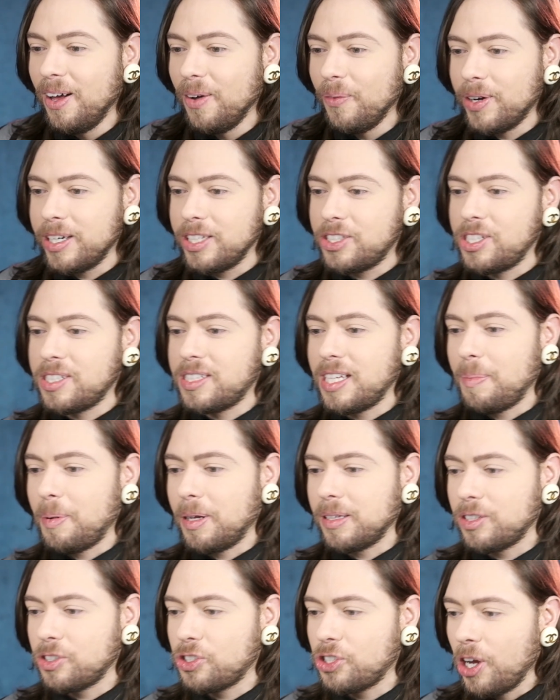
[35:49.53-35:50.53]
What did she say
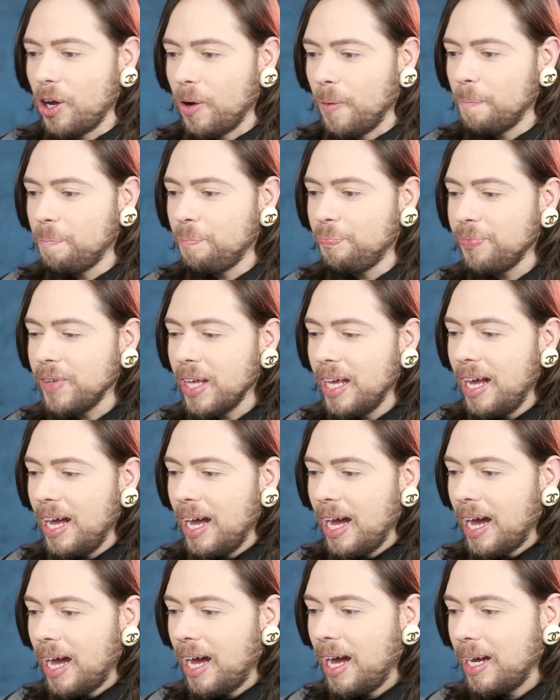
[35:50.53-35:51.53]
about the show?
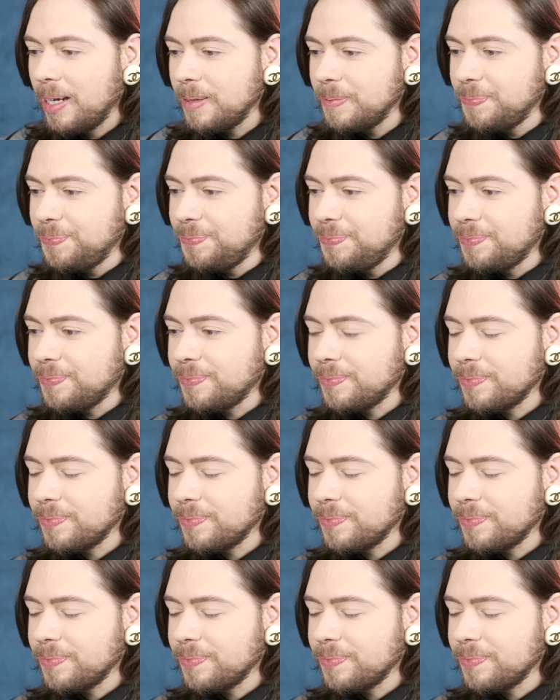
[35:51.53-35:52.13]
Melly